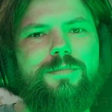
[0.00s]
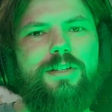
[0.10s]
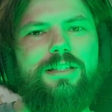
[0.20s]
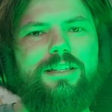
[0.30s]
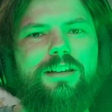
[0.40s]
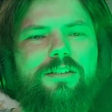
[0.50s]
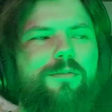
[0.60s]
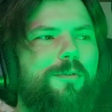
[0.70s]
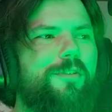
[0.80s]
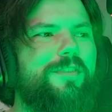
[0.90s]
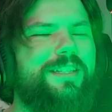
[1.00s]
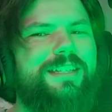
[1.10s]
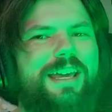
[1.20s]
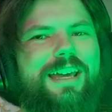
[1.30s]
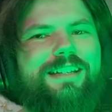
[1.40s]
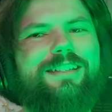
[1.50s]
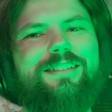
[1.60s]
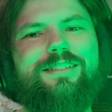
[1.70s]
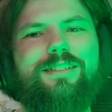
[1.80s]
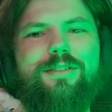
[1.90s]
So that's kind of more of a stacked,
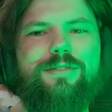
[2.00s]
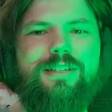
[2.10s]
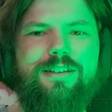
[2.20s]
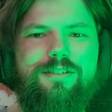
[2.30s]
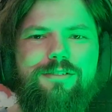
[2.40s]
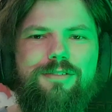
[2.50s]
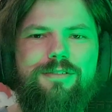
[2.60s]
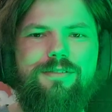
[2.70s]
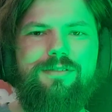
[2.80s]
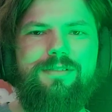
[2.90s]
so that one's kind of cool.